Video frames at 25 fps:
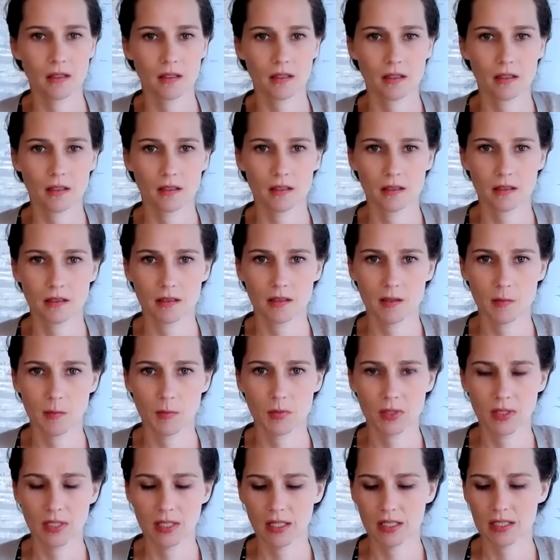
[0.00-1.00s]
is
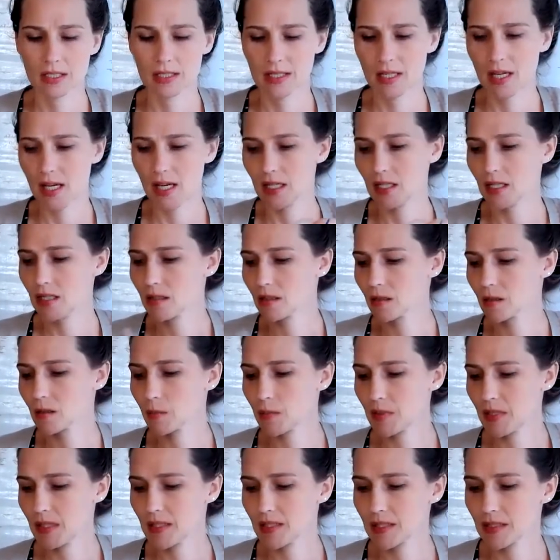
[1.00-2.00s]
putting a tiny little
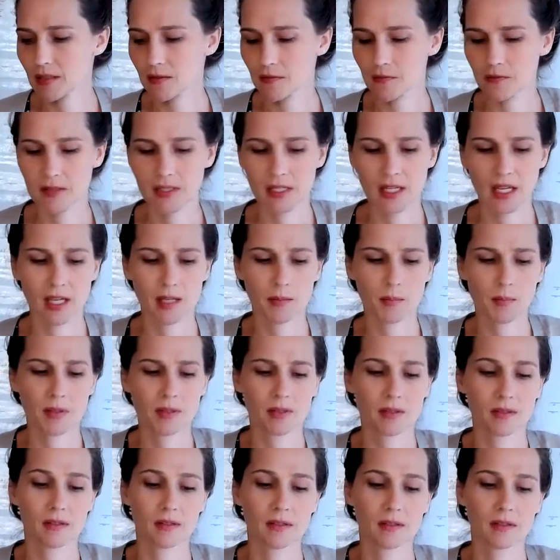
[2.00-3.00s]
piece of tape
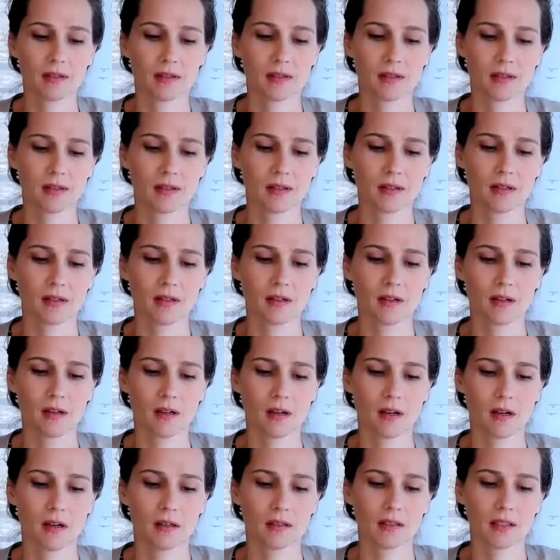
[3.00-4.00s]

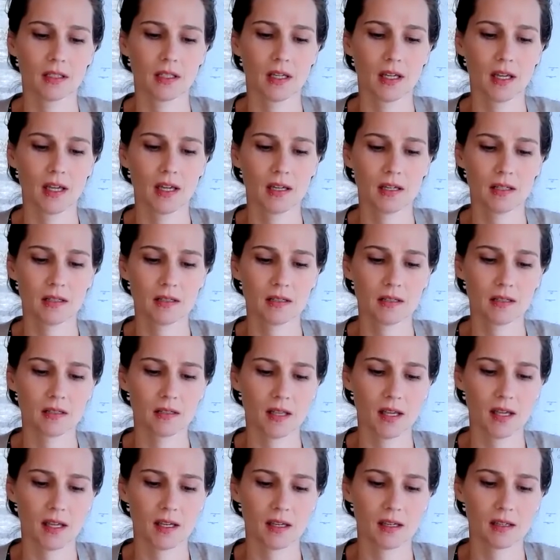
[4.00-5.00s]
on the end,
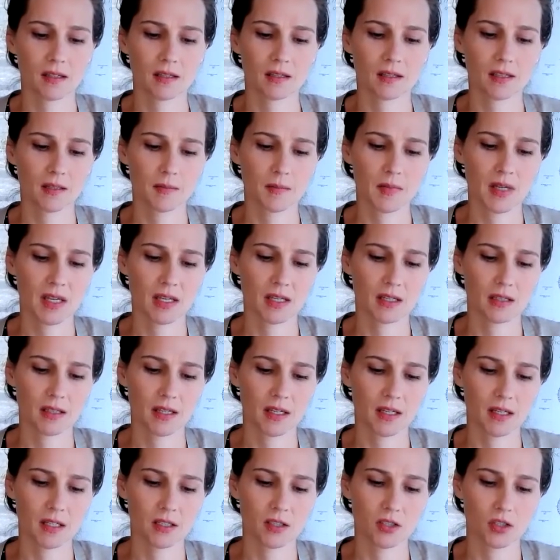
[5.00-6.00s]
like to make it
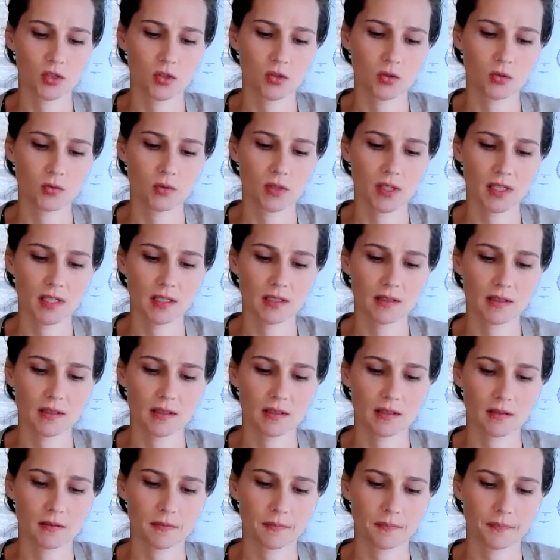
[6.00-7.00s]
like a
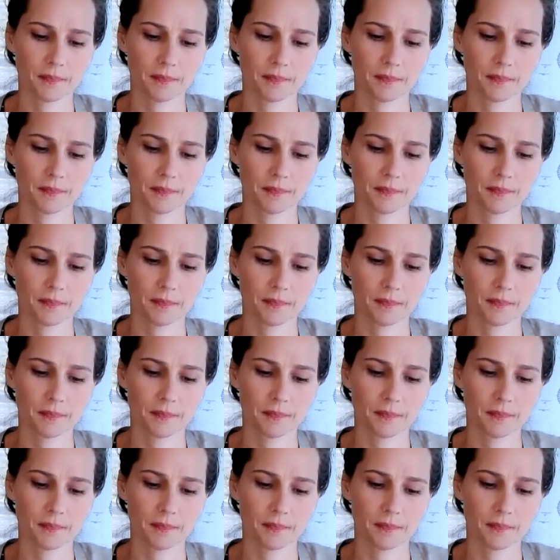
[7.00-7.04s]
shoelace.